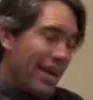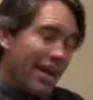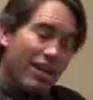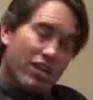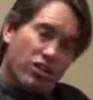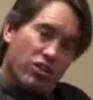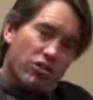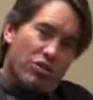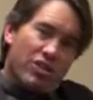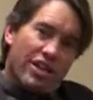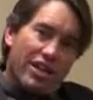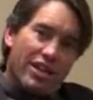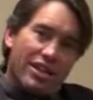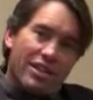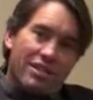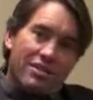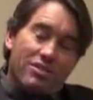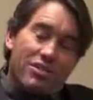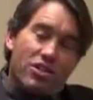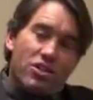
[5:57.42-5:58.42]
and you're
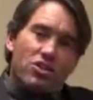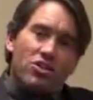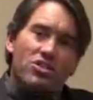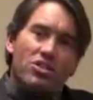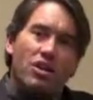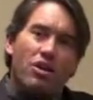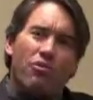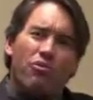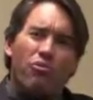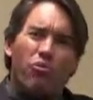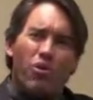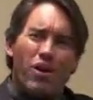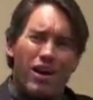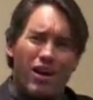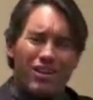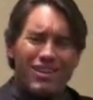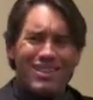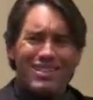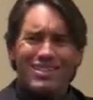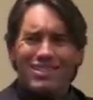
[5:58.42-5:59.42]
thinking to yourself,
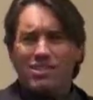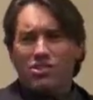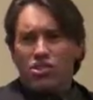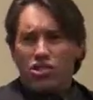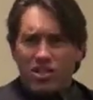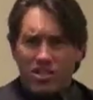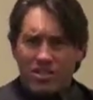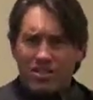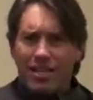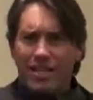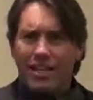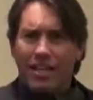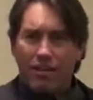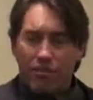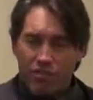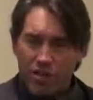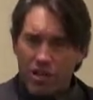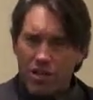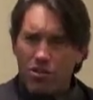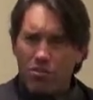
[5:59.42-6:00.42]
well, this is just like
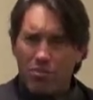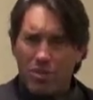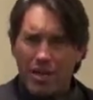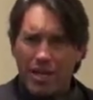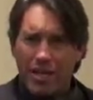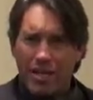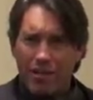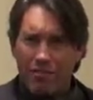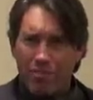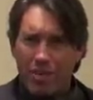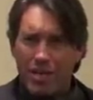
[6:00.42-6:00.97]
every other meeting I've